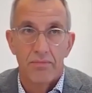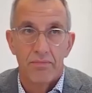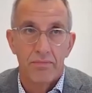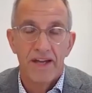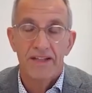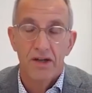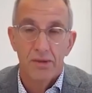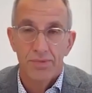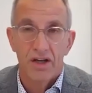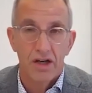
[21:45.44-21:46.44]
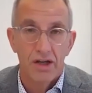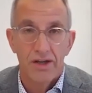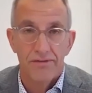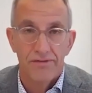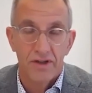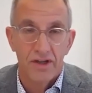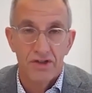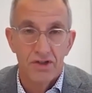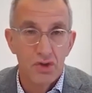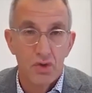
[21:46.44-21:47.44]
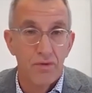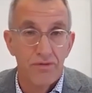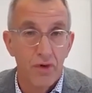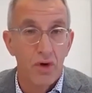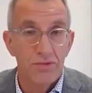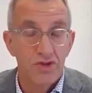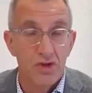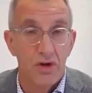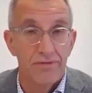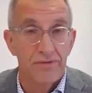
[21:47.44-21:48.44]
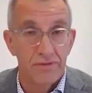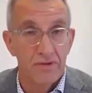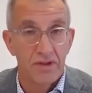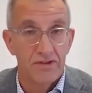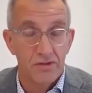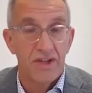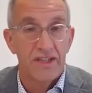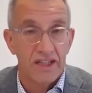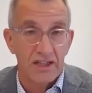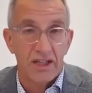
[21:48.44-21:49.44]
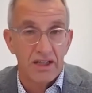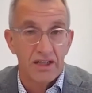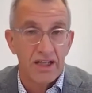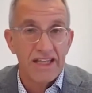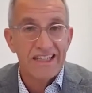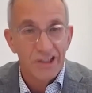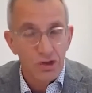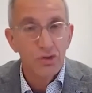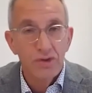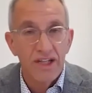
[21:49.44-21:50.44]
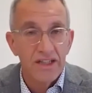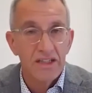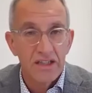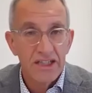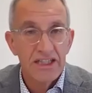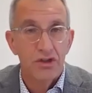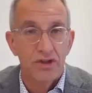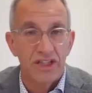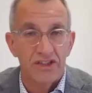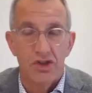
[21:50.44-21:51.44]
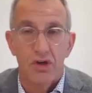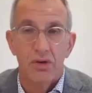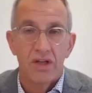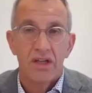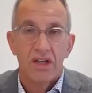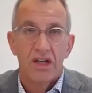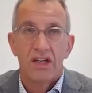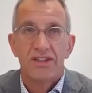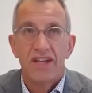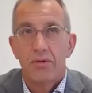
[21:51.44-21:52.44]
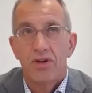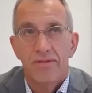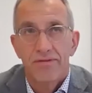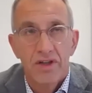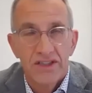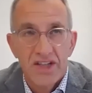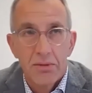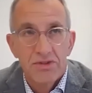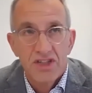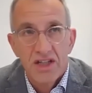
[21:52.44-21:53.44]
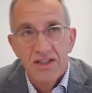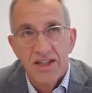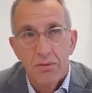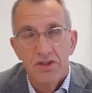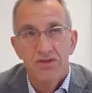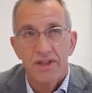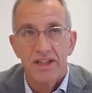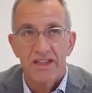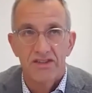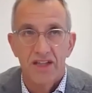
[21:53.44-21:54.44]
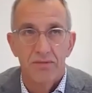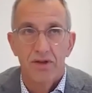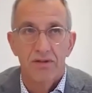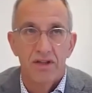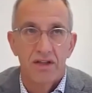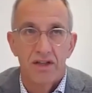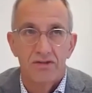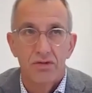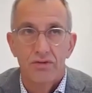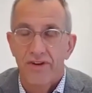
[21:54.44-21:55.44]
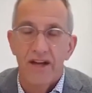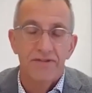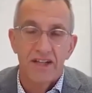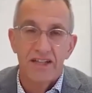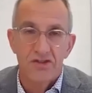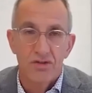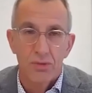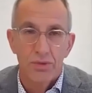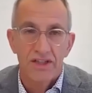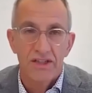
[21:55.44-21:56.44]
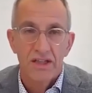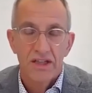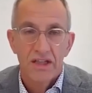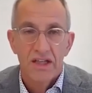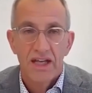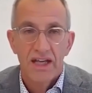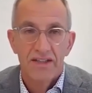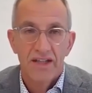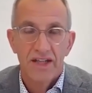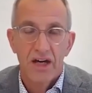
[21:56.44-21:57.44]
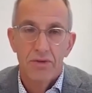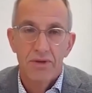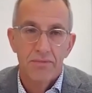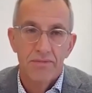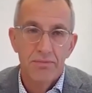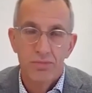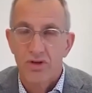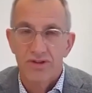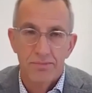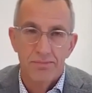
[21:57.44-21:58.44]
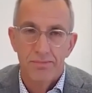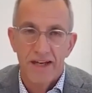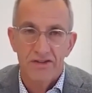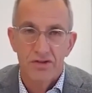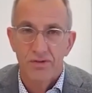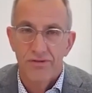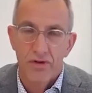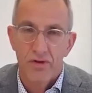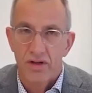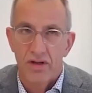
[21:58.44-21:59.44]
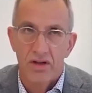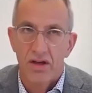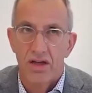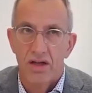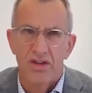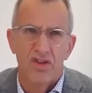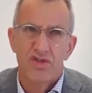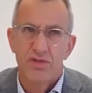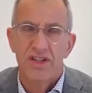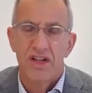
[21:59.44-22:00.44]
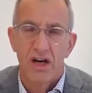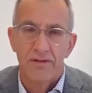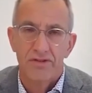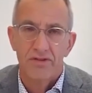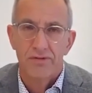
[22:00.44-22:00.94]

made up a lot of new forms of training, including e-learning. So uh, there were, for example, there, there were trainings that were, uh, took five days normally, and now we, we brought them back to four, uh, three and a half to